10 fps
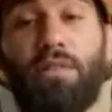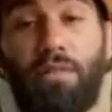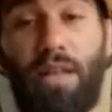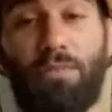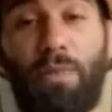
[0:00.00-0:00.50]

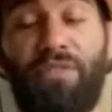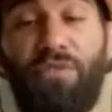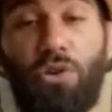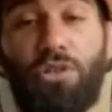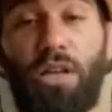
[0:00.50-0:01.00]
That's my
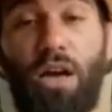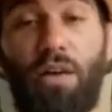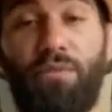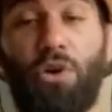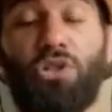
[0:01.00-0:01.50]

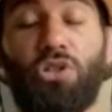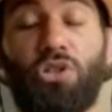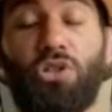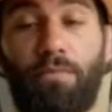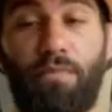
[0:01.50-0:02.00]
first
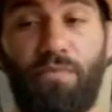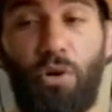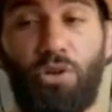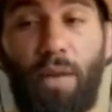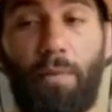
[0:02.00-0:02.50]
gym,
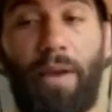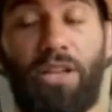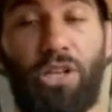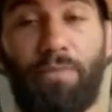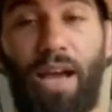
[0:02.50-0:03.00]
first MMA
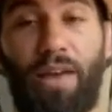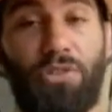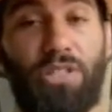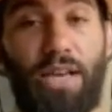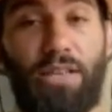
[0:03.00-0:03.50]
gym that I ever
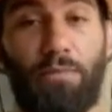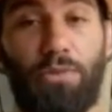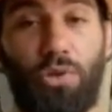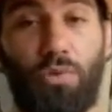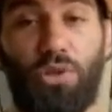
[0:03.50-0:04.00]
signed up
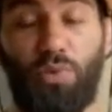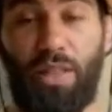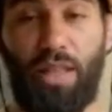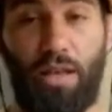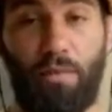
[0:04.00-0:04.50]
to was
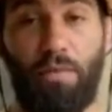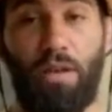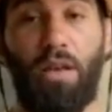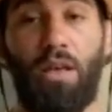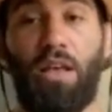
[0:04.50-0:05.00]
with him,
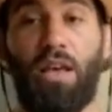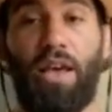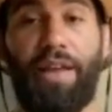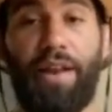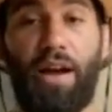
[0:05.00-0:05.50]

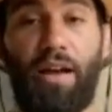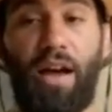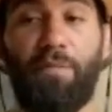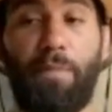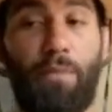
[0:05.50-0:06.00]
and
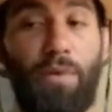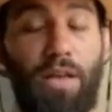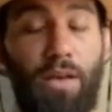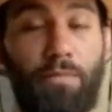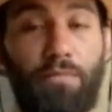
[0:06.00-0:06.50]
I've been with
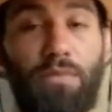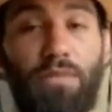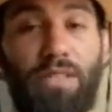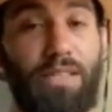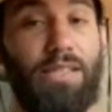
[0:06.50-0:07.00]
him
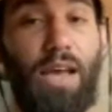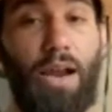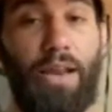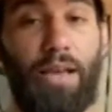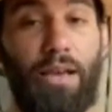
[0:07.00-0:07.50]
since
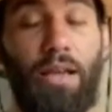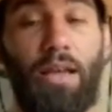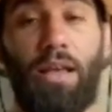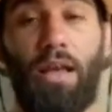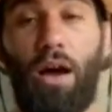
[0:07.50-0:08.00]
signing.
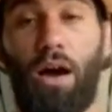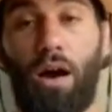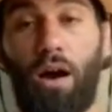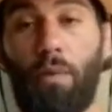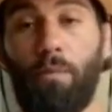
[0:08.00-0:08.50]

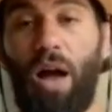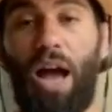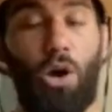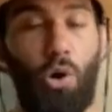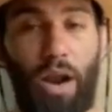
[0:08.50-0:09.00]

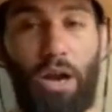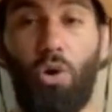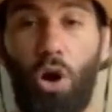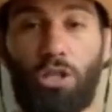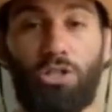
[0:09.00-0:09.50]
I go and I
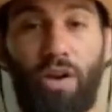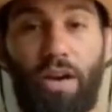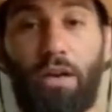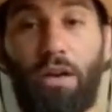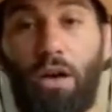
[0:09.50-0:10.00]
cross
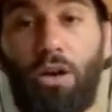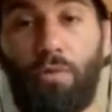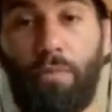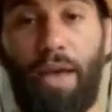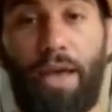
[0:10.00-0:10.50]
train a
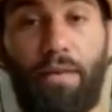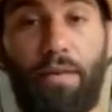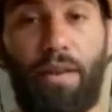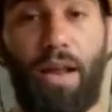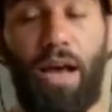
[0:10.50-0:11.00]
good bit,
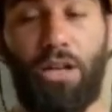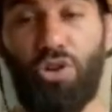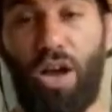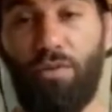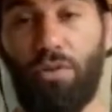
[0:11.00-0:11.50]
and I
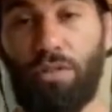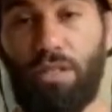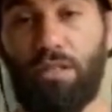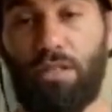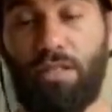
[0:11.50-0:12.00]
travel a
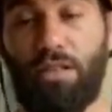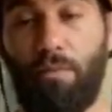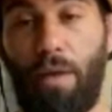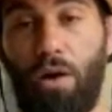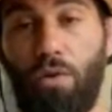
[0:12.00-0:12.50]
decent
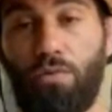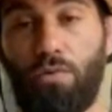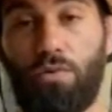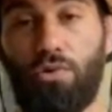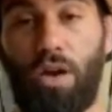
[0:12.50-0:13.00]
amount,
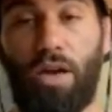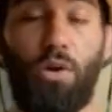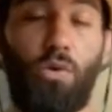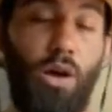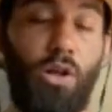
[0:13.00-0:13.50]
so I
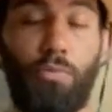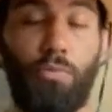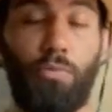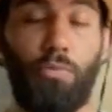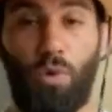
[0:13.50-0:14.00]
go to other
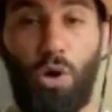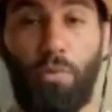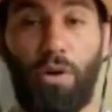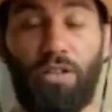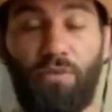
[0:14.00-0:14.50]
places as well.
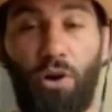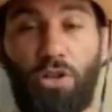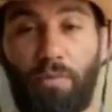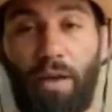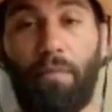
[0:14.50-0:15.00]
But as far
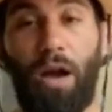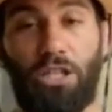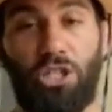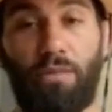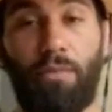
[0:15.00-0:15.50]
as like my
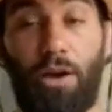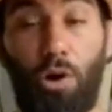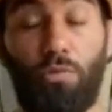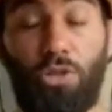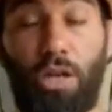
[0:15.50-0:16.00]
gym, my
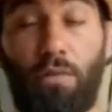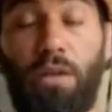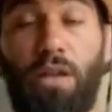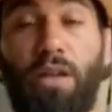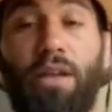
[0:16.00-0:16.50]
home gym,
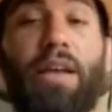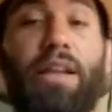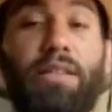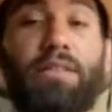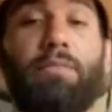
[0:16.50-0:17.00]
it
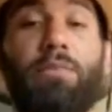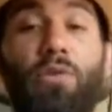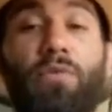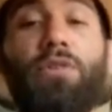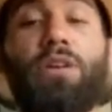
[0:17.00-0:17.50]
is in
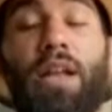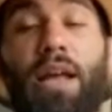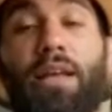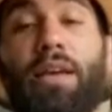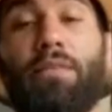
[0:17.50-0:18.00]
Milford,
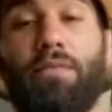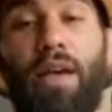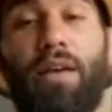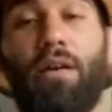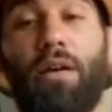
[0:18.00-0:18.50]
Connecticut,
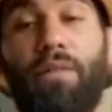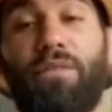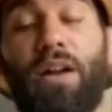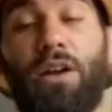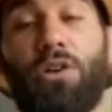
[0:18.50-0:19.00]
at
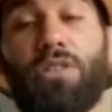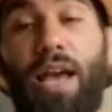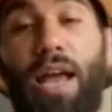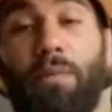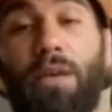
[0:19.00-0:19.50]
Fighting Arts
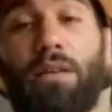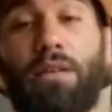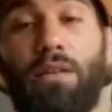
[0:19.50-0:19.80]
Academy.